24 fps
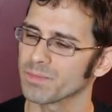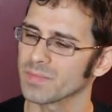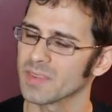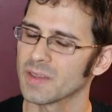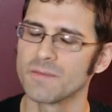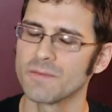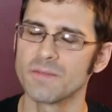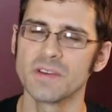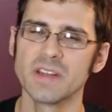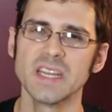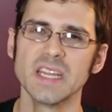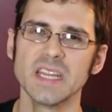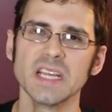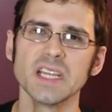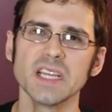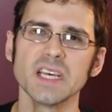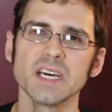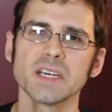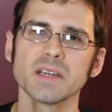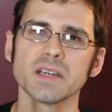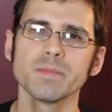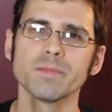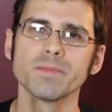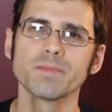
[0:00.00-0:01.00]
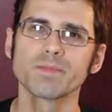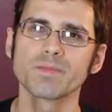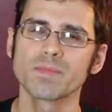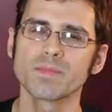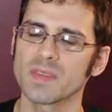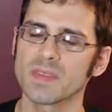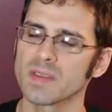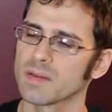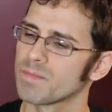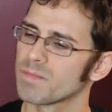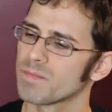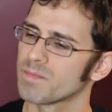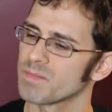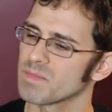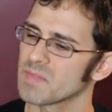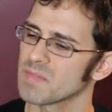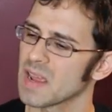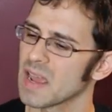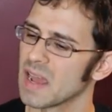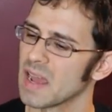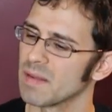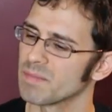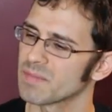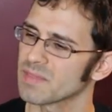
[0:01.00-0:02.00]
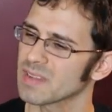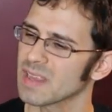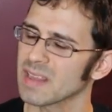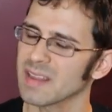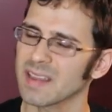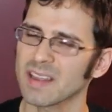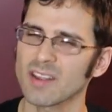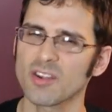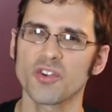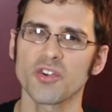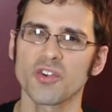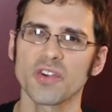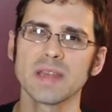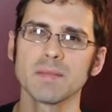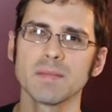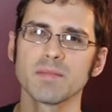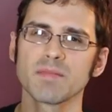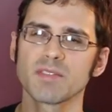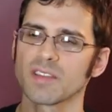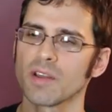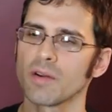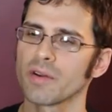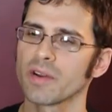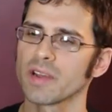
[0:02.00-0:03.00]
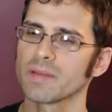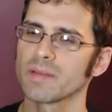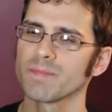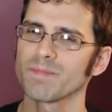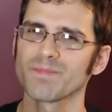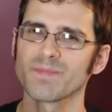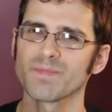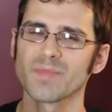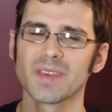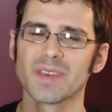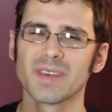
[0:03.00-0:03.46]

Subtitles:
vanilla. Yeah, it's kind of like cream soda